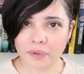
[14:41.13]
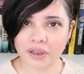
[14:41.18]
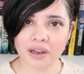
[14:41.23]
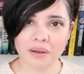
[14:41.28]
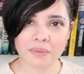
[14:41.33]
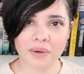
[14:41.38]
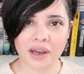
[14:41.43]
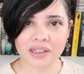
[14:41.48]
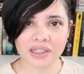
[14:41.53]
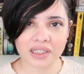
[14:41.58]
But
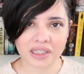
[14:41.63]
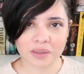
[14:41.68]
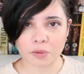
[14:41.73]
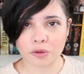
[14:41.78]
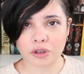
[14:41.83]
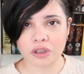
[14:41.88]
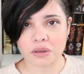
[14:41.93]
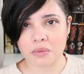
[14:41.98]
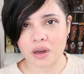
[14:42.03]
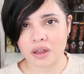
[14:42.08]
come on, it's
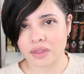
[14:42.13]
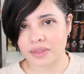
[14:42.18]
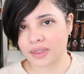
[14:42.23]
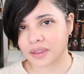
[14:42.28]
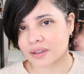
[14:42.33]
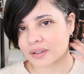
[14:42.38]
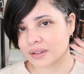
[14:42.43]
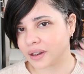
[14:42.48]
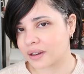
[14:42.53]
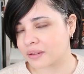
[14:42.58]
spooky month.
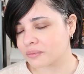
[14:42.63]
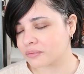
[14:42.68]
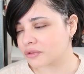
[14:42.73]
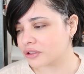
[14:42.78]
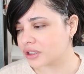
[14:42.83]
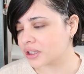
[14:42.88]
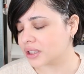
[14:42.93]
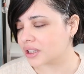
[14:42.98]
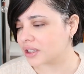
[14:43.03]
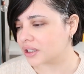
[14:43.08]
I'm
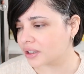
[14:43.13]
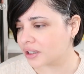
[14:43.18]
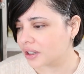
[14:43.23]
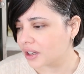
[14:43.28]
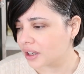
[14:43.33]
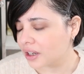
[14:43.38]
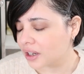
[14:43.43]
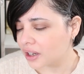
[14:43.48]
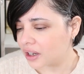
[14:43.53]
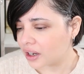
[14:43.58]
reading
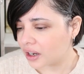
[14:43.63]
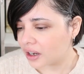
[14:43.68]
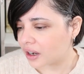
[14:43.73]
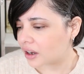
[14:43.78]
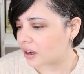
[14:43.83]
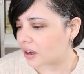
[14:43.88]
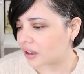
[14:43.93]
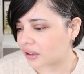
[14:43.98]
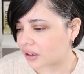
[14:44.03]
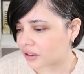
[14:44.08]

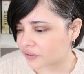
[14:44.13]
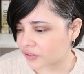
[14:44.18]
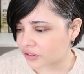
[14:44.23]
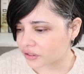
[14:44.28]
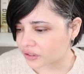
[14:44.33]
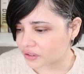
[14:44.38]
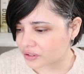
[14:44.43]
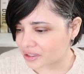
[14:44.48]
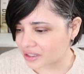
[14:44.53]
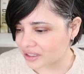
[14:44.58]
a lot of
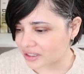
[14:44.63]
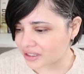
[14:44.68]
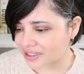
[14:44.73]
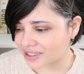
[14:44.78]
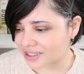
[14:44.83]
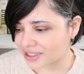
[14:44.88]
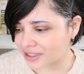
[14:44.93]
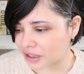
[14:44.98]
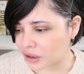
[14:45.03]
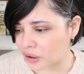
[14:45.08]
other
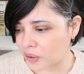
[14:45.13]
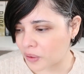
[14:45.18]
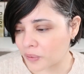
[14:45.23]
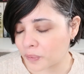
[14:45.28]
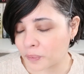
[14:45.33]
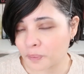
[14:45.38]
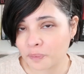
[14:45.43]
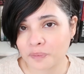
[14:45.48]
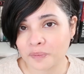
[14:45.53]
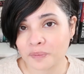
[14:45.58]
things,
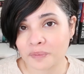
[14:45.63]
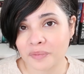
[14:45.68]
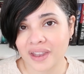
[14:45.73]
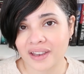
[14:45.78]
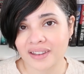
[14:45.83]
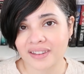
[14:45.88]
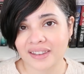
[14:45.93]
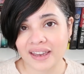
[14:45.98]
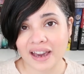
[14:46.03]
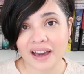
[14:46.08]
so
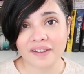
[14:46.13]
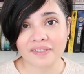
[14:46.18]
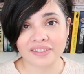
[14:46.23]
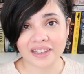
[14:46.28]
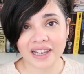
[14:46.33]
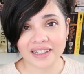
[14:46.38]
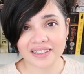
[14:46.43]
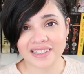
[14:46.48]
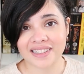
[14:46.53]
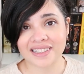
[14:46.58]
yeah,
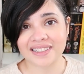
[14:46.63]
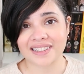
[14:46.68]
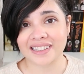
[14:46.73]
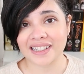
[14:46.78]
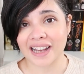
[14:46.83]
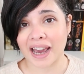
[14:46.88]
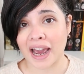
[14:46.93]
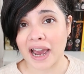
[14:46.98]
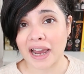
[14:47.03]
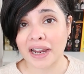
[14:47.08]
that's the
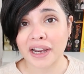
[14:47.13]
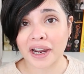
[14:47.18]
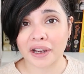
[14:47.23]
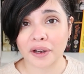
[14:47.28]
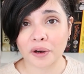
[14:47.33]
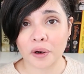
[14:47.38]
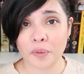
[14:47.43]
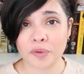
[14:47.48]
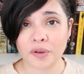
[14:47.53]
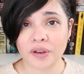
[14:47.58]
tag. I
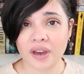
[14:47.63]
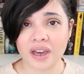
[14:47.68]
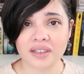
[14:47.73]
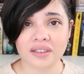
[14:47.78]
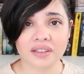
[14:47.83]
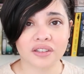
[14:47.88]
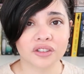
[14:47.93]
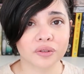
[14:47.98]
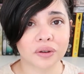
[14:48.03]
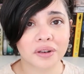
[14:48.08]
hope you guys
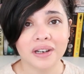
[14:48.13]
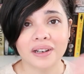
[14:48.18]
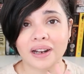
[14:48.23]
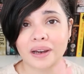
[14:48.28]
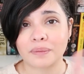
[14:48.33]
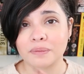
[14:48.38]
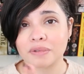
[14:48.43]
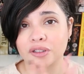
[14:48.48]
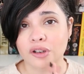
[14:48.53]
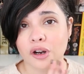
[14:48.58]
enjoyed it.
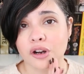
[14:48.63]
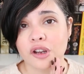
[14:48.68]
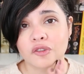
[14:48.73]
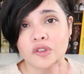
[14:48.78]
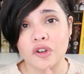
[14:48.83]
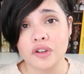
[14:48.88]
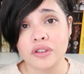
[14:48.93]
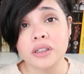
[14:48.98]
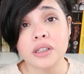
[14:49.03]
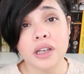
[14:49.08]
I'm sorry
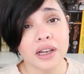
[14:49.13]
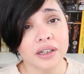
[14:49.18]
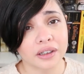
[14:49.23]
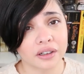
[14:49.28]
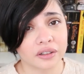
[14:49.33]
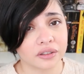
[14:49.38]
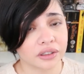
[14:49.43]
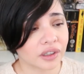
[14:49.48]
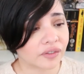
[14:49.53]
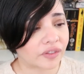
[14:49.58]
for the
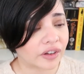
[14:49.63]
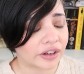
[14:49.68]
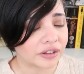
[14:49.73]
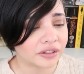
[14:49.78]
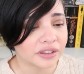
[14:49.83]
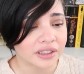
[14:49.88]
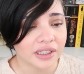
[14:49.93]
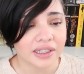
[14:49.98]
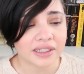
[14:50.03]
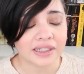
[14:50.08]
technical
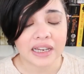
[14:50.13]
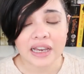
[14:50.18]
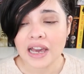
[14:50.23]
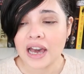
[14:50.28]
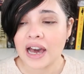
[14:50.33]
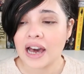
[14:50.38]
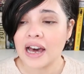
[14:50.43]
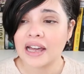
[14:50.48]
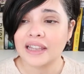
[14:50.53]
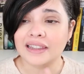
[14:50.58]
difficulties.
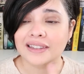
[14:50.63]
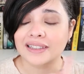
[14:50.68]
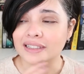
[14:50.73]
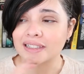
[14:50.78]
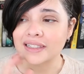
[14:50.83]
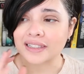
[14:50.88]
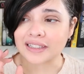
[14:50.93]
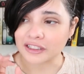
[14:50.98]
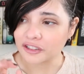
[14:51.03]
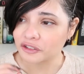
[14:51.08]
The
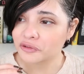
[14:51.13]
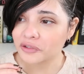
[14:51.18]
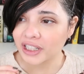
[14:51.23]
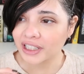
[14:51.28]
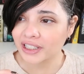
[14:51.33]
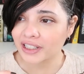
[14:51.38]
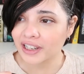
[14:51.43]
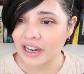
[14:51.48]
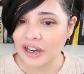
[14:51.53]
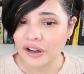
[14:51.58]
sun
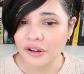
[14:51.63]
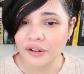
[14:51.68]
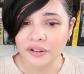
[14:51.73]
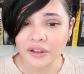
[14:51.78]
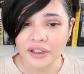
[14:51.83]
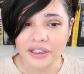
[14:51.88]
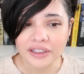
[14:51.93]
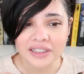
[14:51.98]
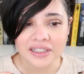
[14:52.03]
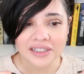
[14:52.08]
right
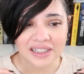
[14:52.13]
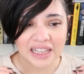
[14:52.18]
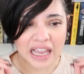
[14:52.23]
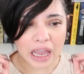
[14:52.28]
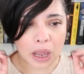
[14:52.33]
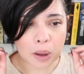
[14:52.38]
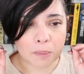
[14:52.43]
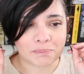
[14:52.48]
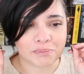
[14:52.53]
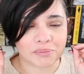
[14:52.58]
now is
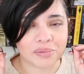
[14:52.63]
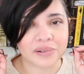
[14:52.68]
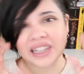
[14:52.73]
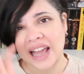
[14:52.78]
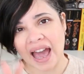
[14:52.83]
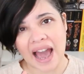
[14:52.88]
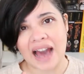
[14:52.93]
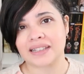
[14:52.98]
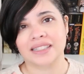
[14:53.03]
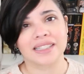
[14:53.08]
like
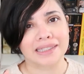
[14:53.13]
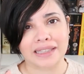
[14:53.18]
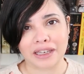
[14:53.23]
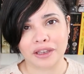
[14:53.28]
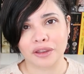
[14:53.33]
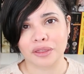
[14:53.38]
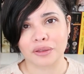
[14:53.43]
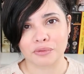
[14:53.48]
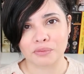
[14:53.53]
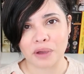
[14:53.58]

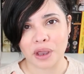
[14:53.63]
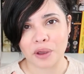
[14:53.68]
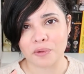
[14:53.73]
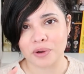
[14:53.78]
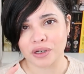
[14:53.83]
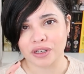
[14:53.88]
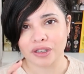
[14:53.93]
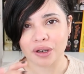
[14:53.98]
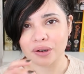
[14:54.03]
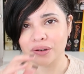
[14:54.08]
blasting through my
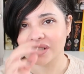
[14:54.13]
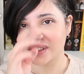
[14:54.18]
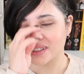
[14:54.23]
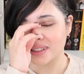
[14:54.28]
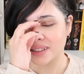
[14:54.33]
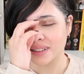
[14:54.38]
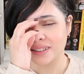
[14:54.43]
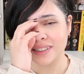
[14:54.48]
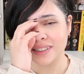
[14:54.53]
windows.